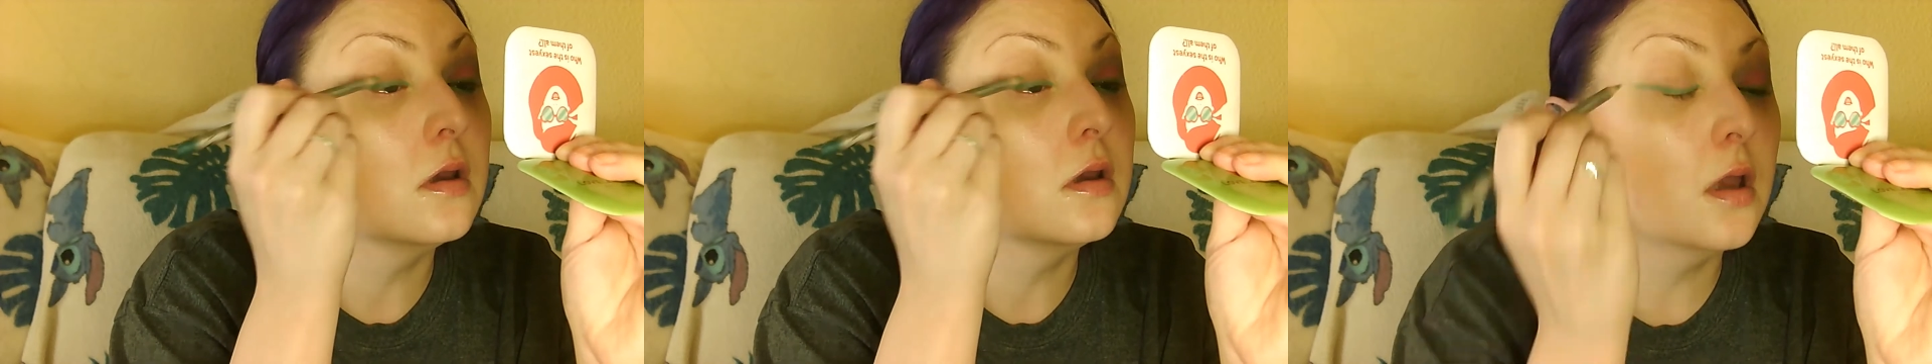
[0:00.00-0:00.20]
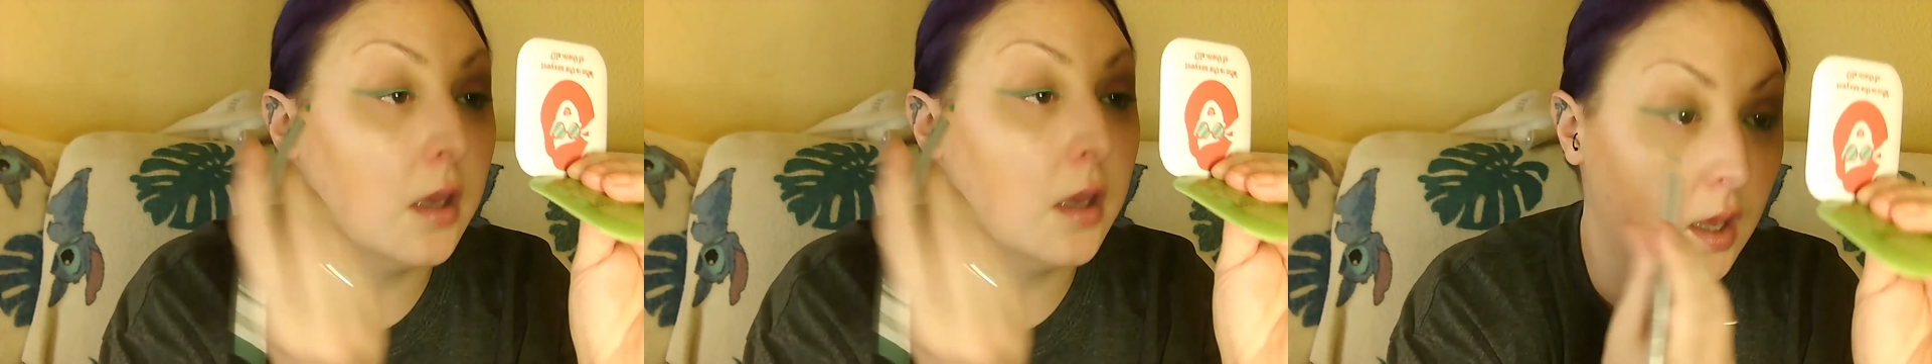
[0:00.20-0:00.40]

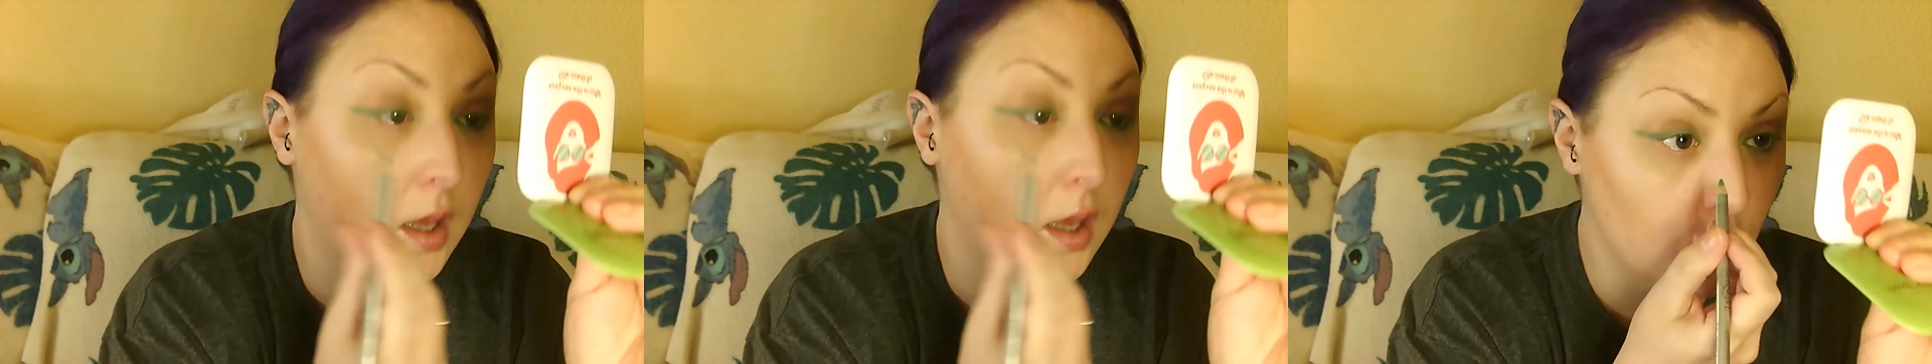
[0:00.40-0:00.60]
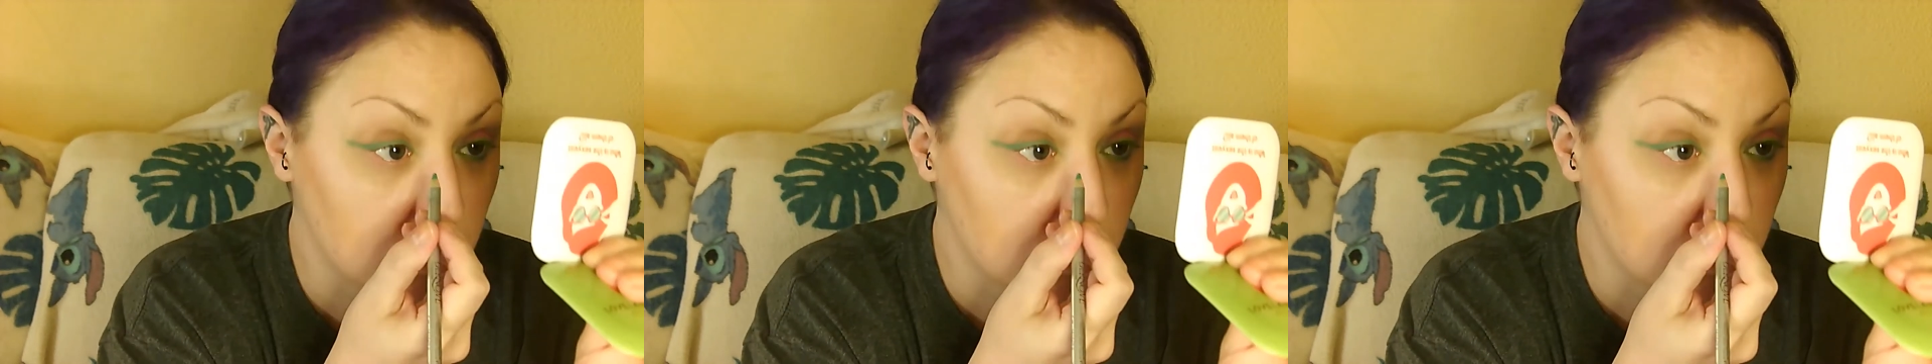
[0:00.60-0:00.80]
Okay,
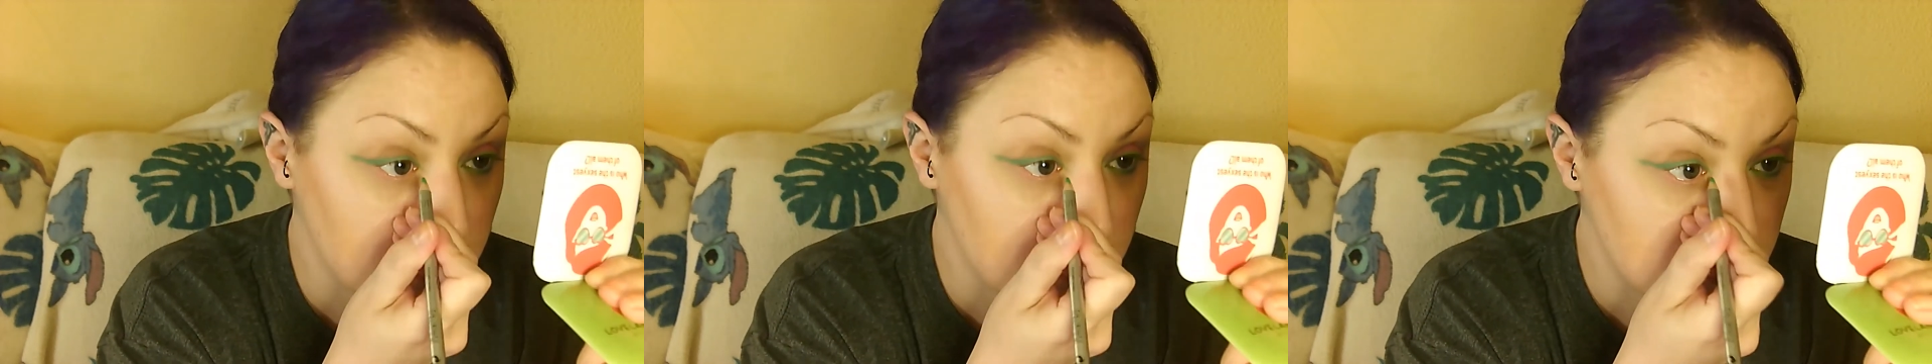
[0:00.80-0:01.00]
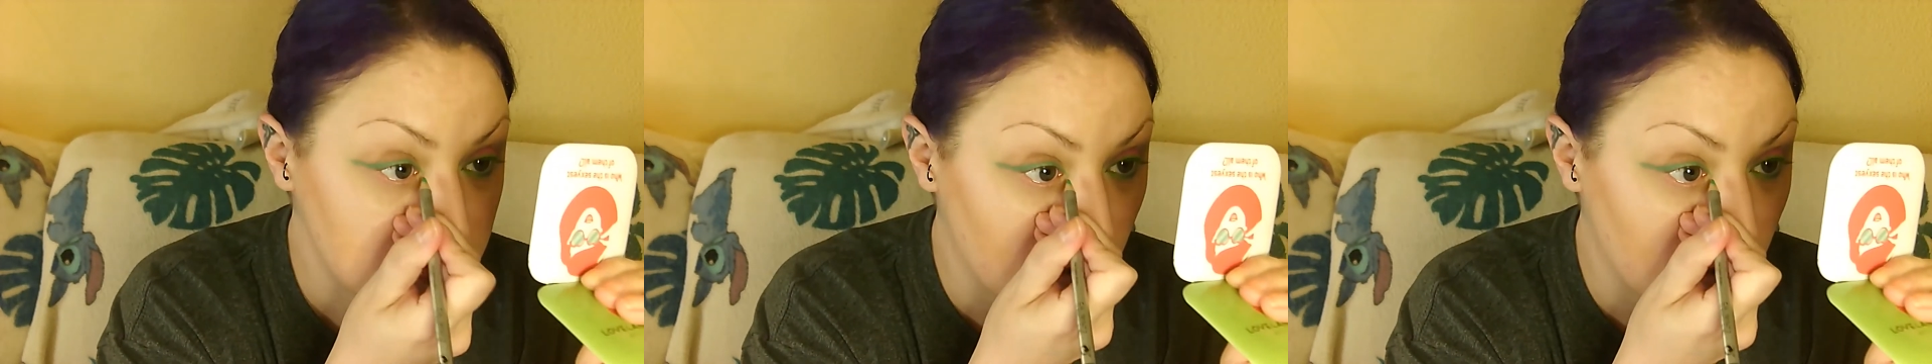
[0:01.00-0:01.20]
and once
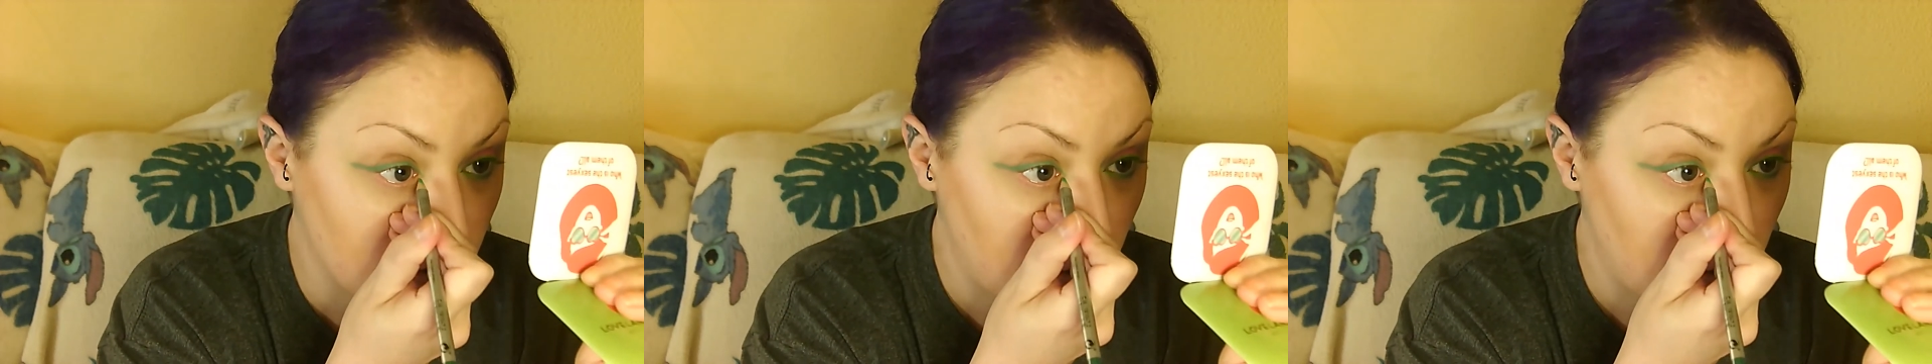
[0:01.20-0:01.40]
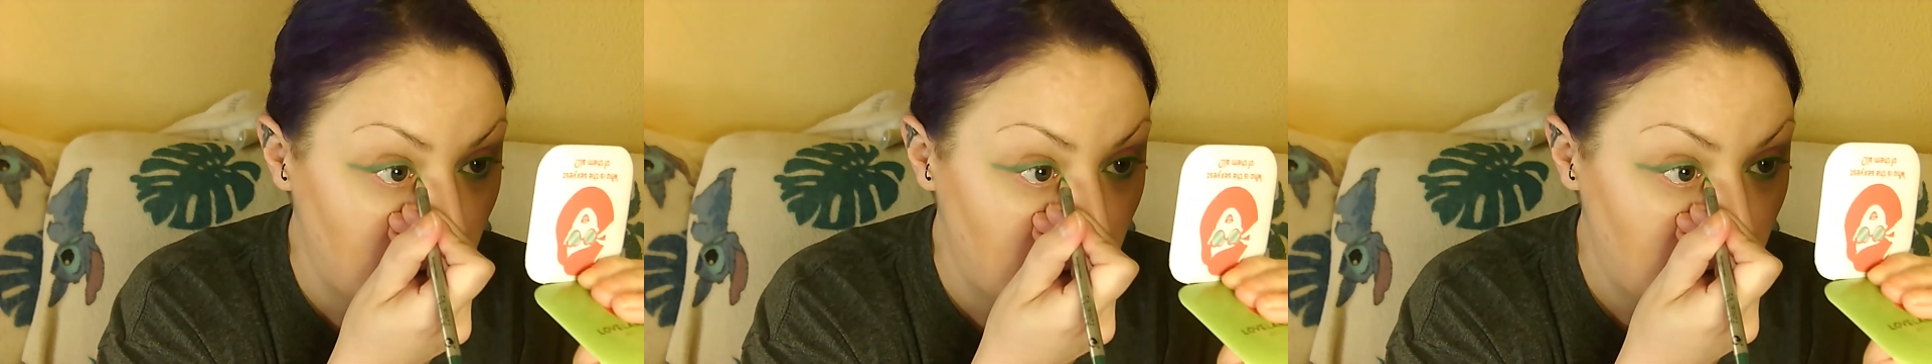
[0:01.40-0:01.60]
that's done,
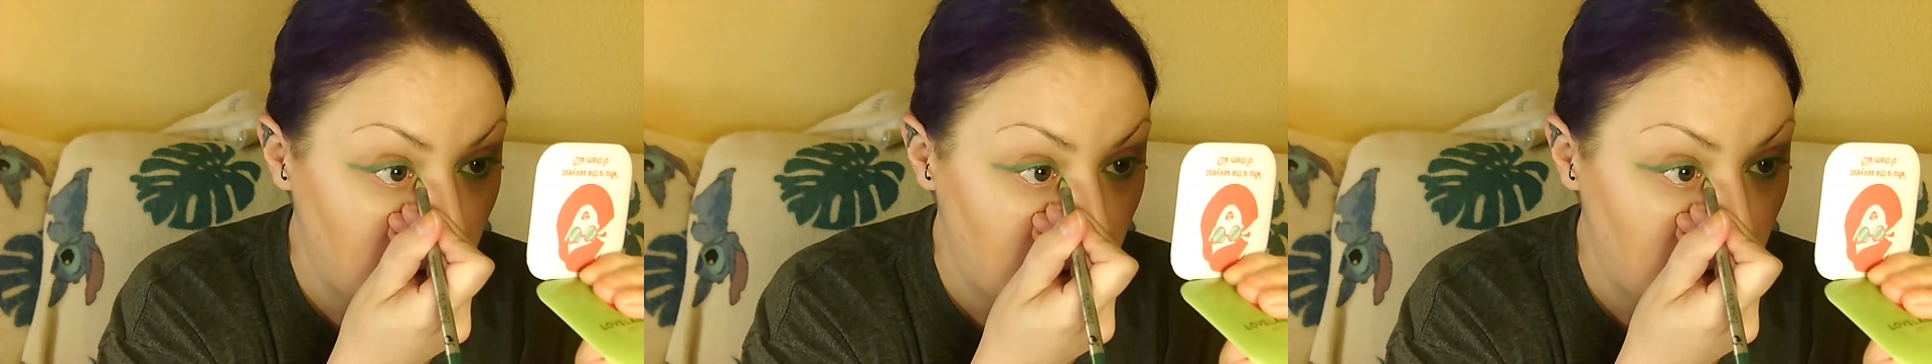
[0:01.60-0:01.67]
I'm